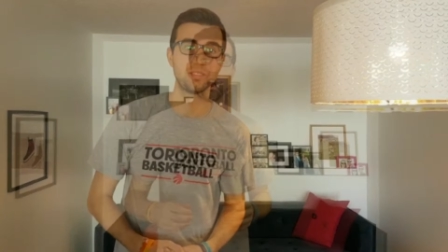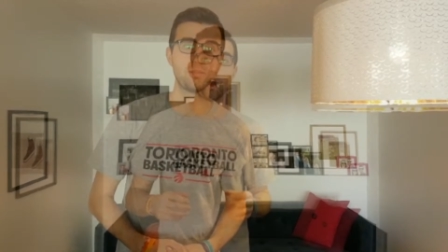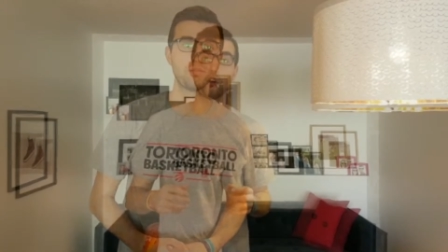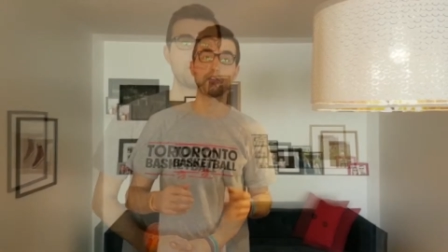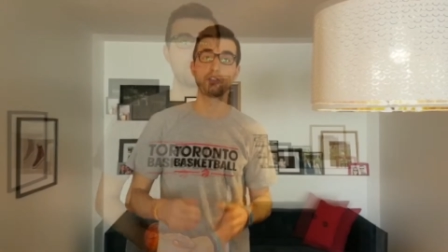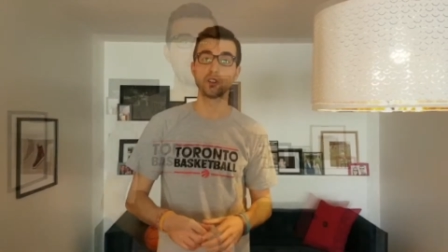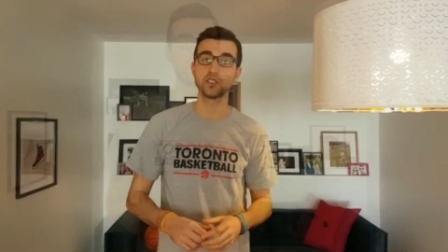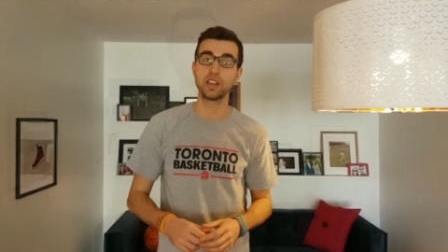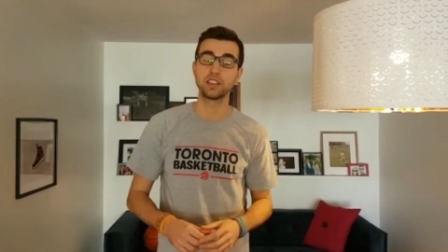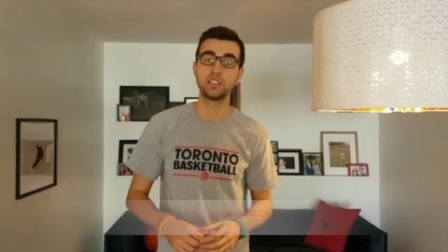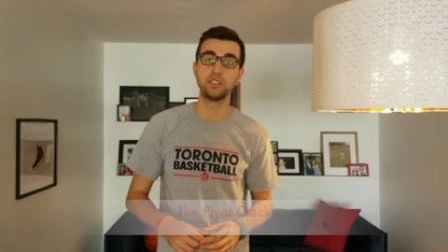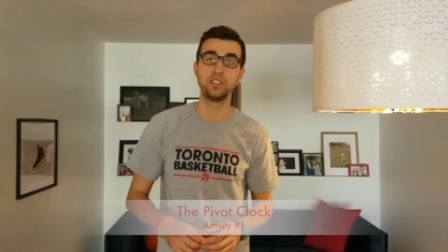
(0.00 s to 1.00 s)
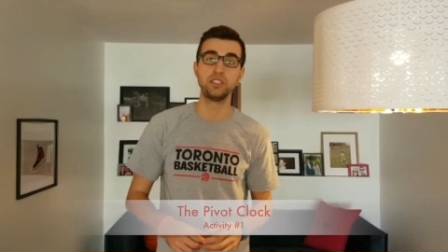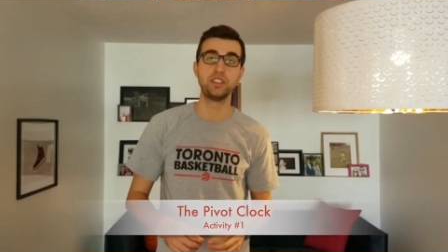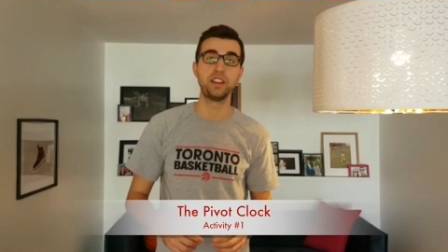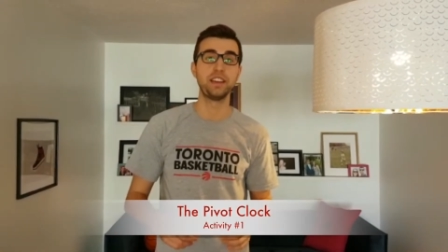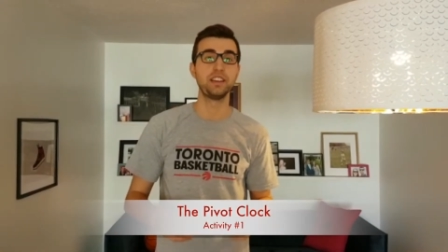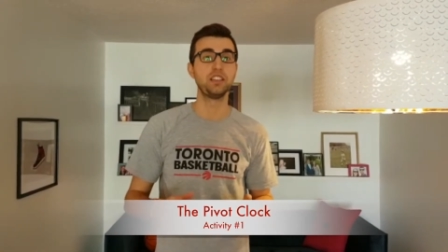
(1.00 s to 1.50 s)
Our first activity
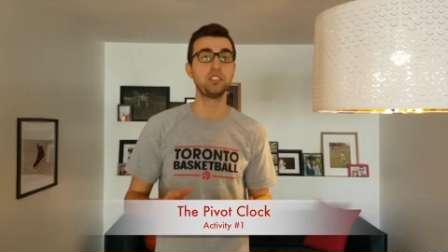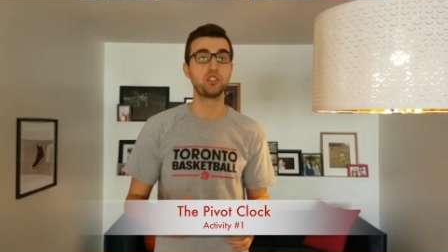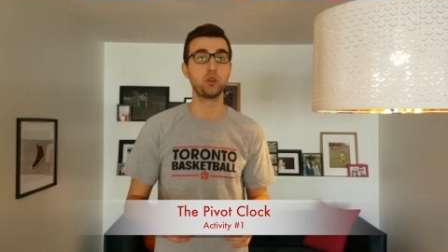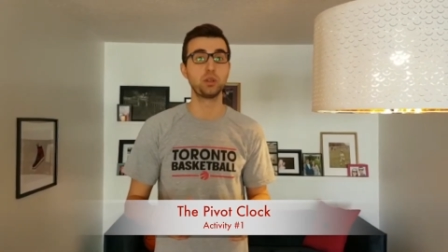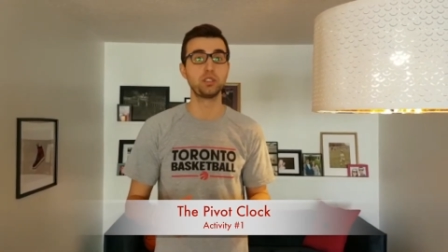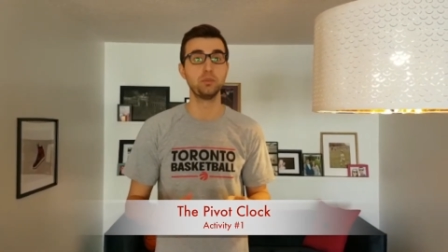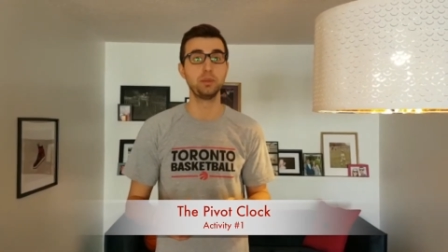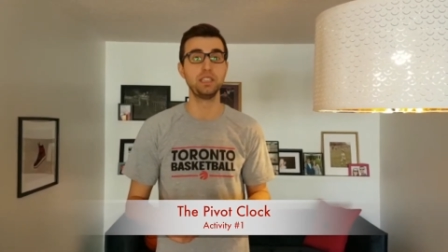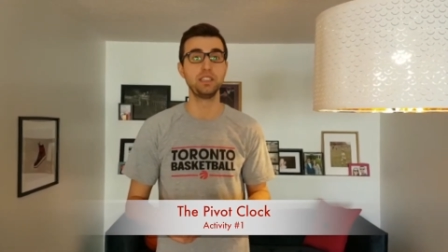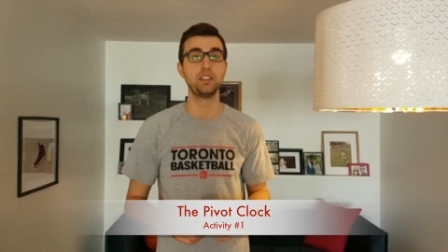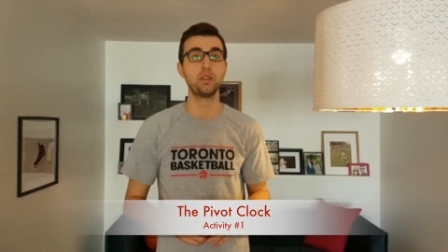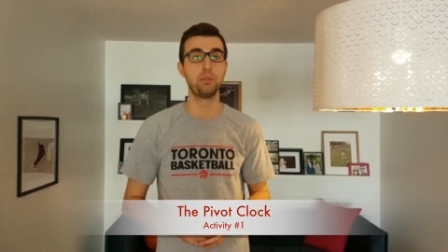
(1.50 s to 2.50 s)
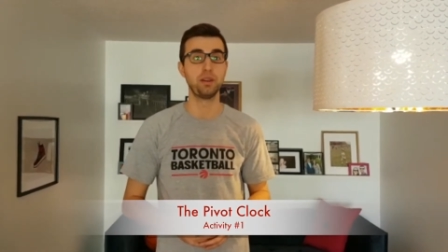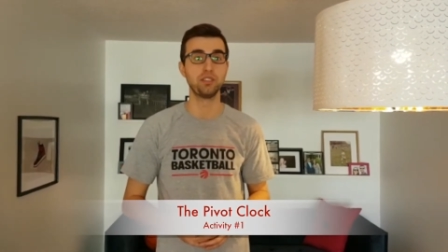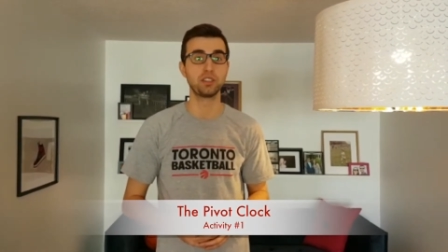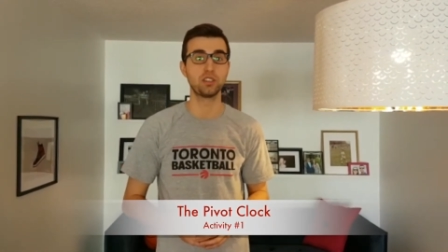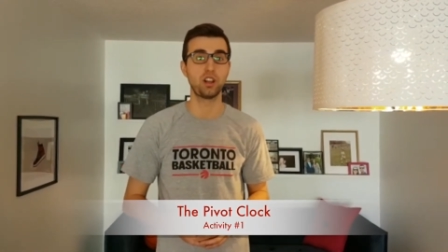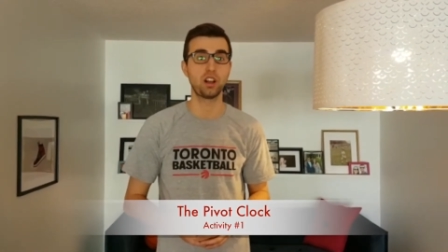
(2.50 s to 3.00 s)
today is going to be the
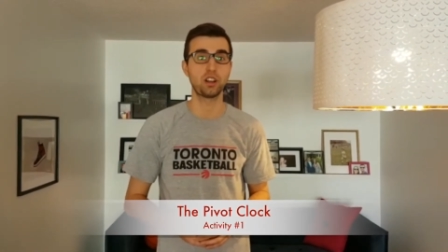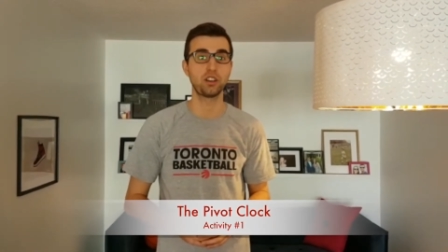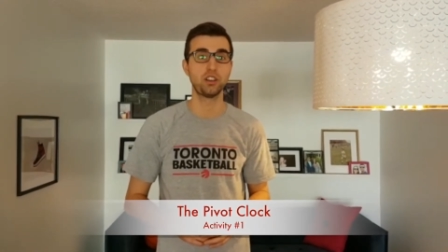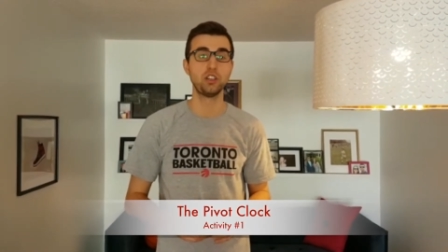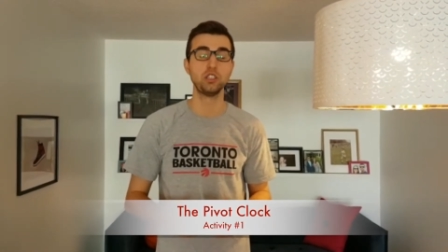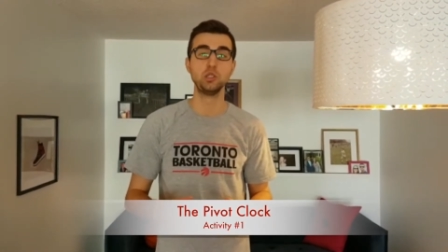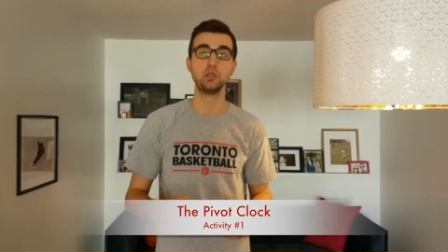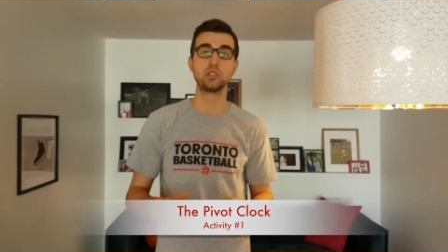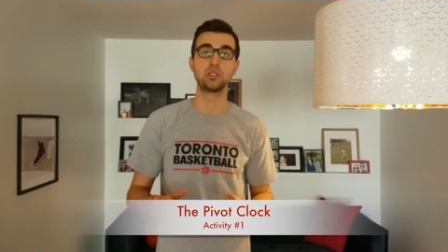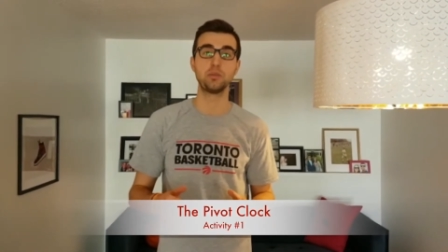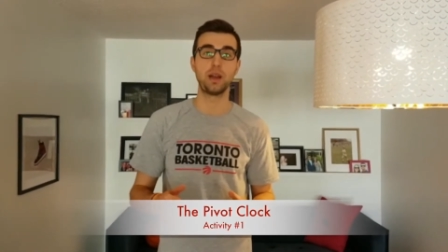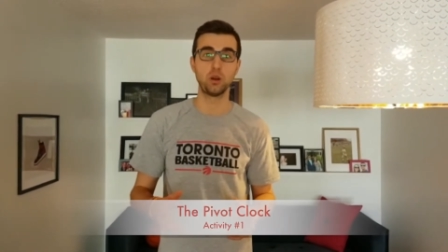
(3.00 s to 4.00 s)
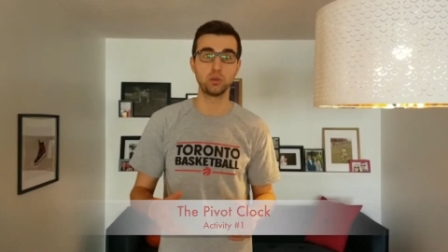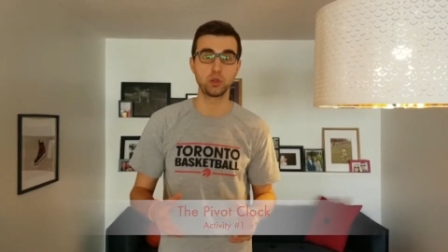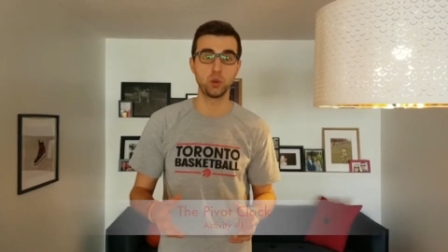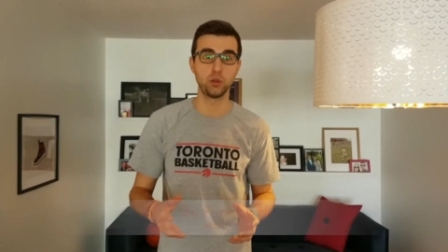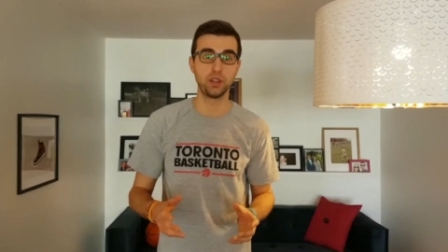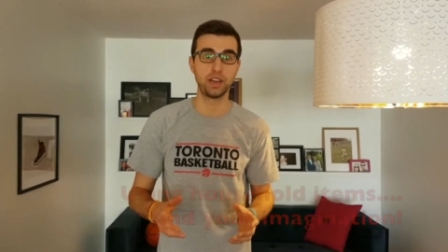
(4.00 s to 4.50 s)
pivot clock. Using some
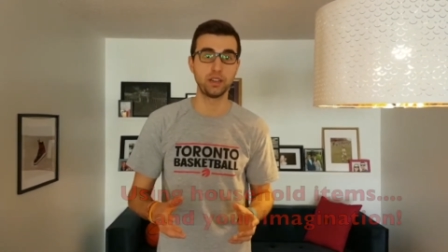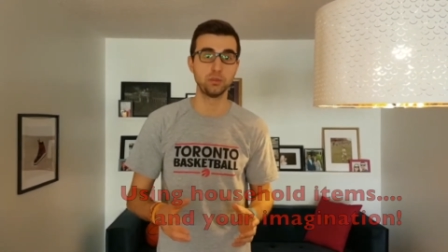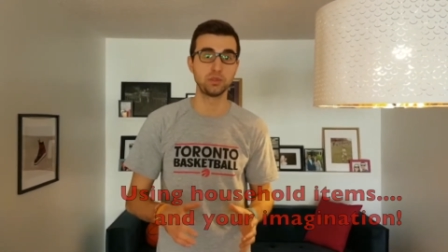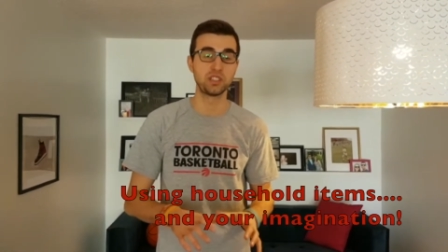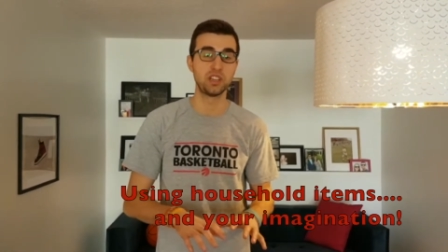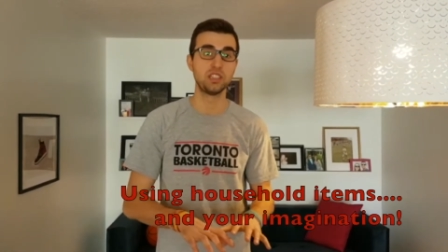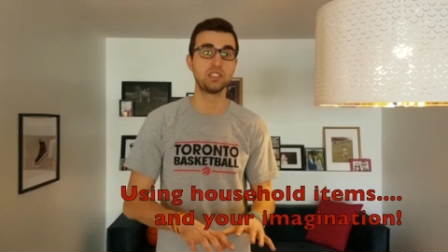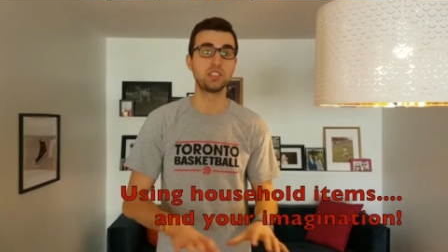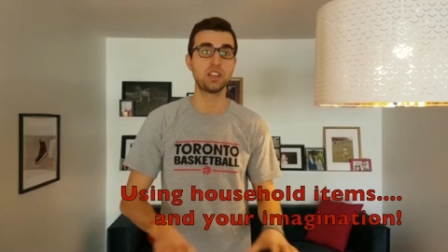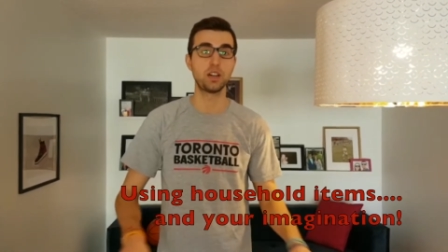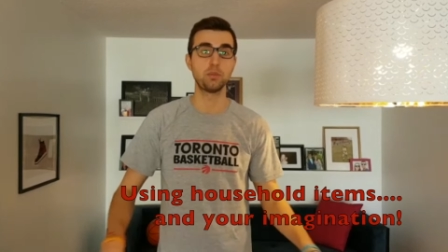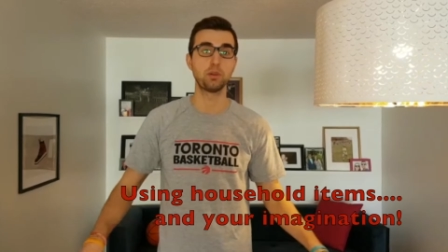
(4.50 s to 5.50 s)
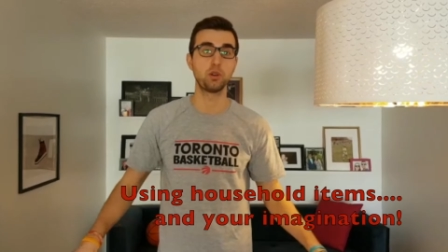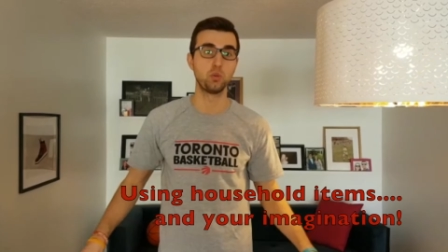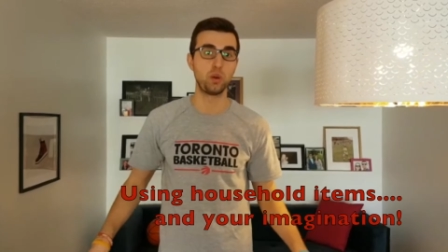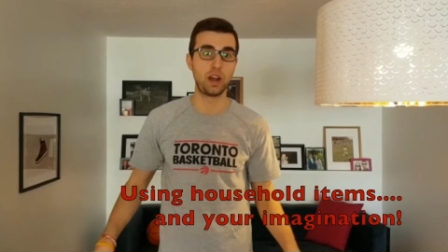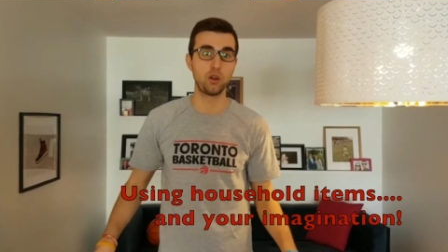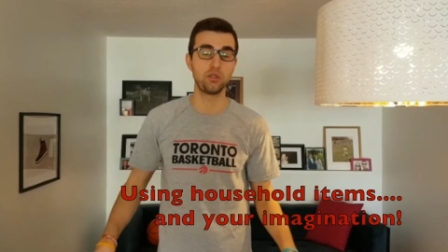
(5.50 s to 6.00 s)
household items, set up a
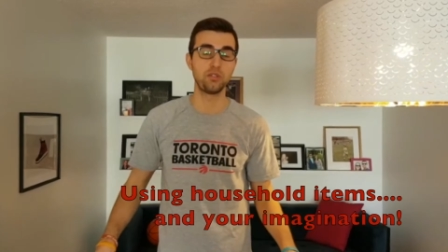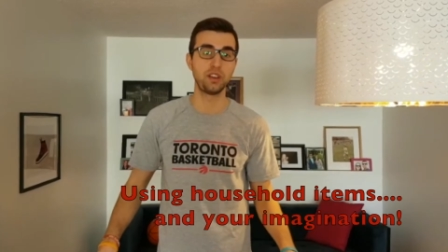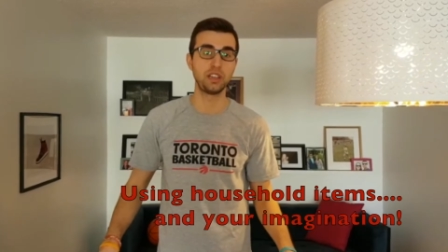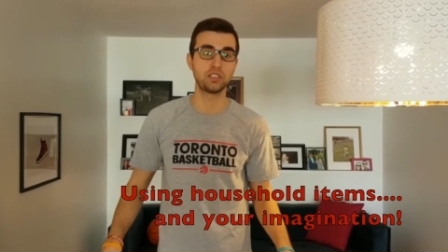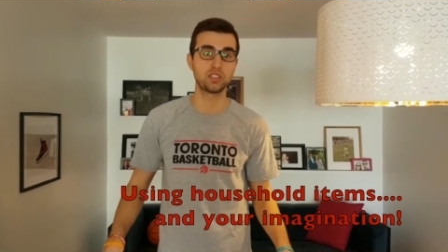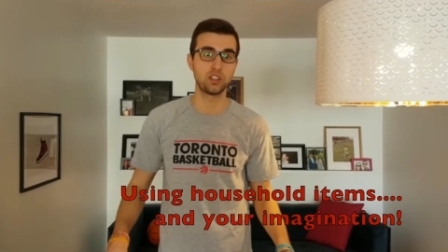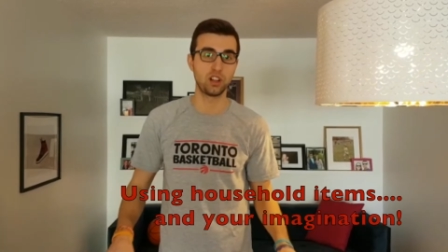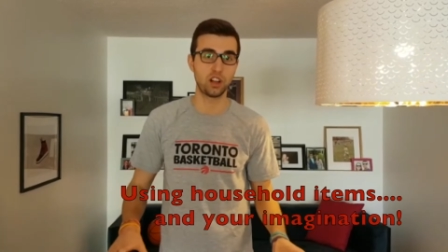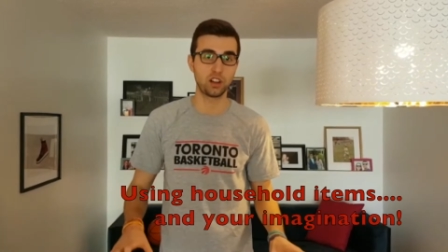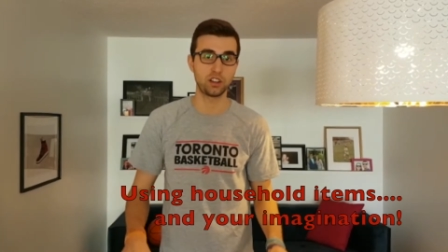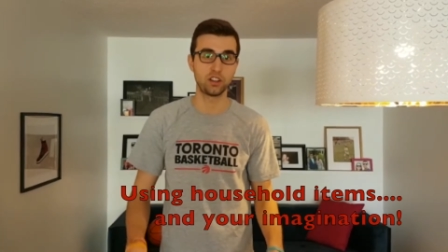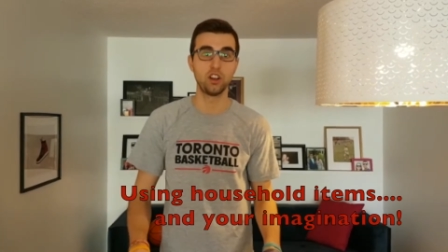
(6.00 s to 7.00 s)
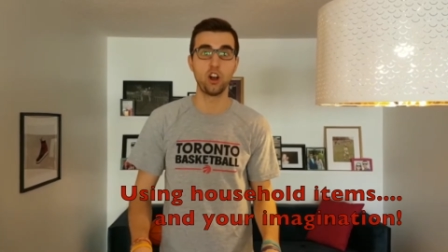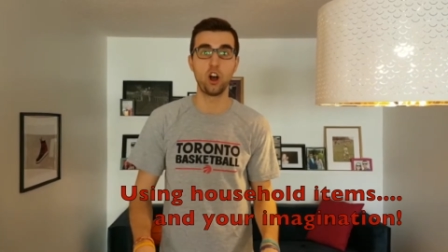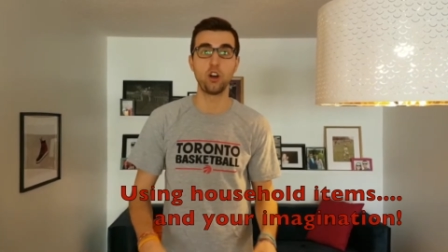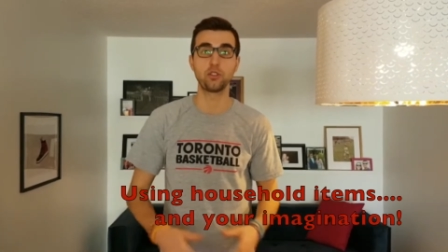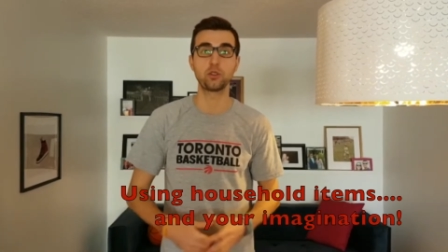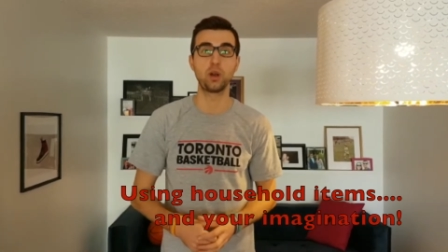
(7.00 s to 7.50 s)
round face clock
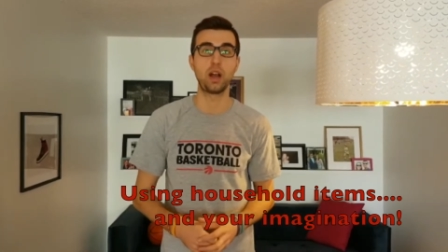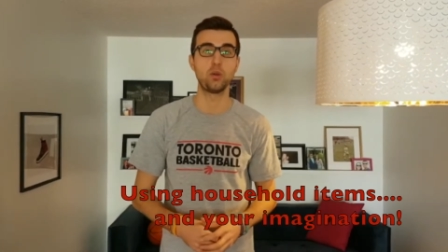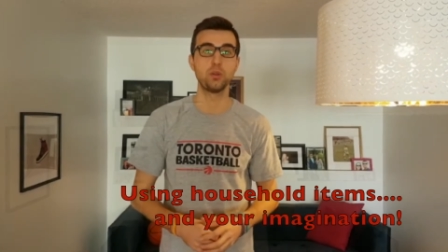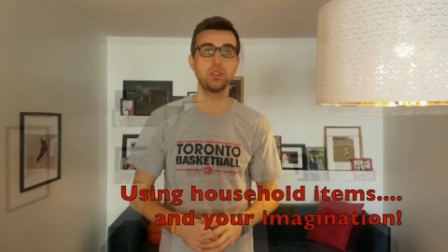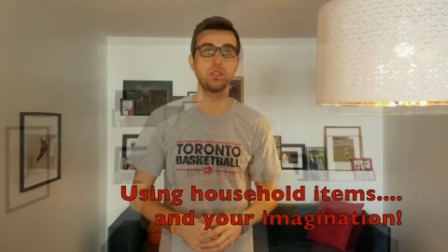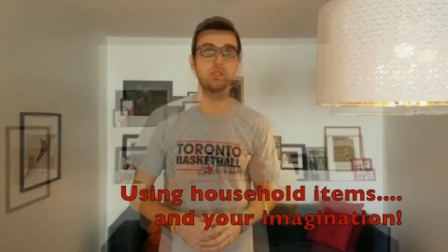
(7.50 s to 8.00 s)
on the ground.